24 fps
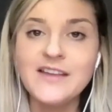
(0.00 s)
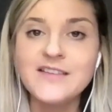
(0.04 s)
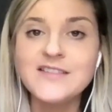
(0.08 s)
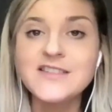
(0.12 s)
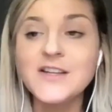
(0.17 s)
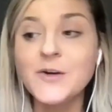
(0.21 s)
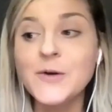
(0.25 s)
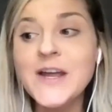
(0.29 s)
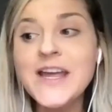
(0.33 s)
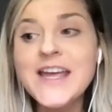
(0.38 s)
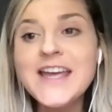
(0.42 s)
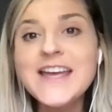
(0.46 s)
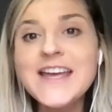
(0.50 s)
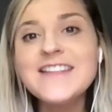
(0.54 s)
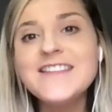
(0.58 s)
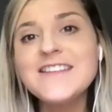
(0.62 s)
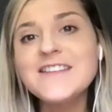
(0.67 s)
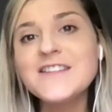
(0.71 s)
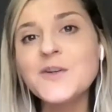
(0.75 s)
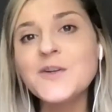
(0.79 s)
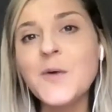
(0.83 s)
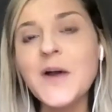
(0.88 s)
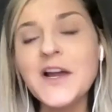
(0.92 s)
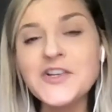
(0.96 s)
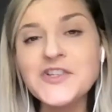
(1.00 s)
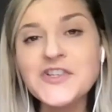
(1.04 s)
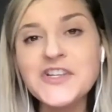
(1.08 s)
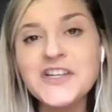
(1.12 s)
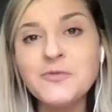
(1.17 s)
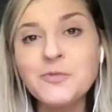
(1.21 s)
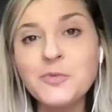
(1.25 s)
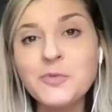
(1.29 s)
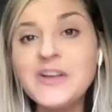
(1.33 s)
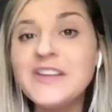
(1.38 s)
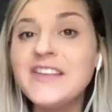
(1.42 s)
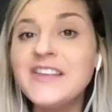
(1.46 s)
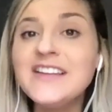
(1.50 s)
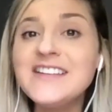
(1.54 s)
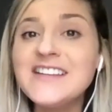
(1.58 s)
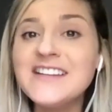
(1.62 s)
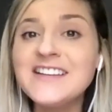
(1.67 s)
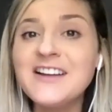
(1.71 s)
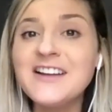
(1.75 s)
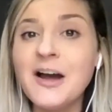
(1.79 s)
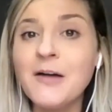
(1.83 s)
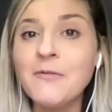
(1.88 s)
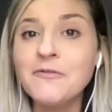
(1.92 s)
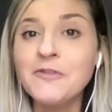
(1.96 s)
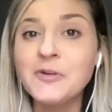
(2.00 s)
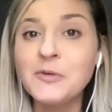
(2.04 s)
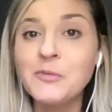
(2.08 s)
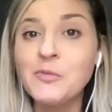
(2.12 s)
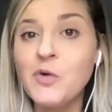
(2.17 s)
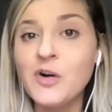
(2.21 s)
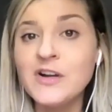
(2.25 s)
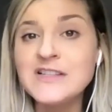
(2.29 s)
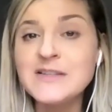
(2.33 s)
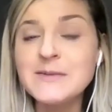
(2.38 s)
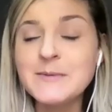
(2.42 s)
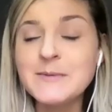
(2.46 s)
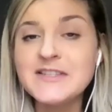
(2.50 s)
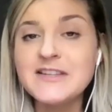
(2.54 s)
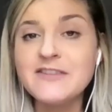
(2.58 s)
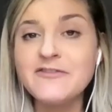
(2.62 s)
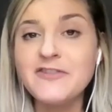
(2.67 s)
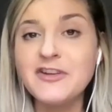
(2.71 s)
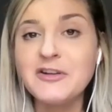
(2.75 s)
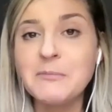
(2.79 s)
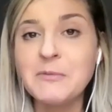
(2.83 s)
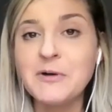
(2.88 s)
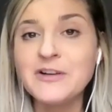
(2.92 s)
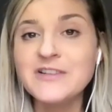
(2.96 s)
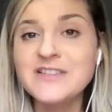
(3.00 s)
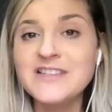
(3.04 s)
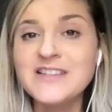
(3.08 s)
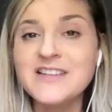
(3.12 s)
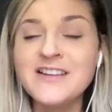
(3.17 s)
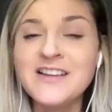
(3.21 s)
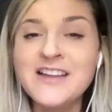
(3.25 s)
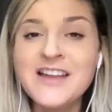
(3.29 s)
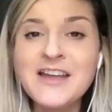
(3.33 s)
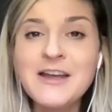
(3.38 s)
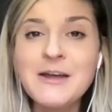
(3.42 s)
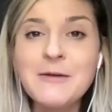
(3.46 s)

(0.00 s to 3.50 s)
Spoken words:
So this question really didn't come from one specific person,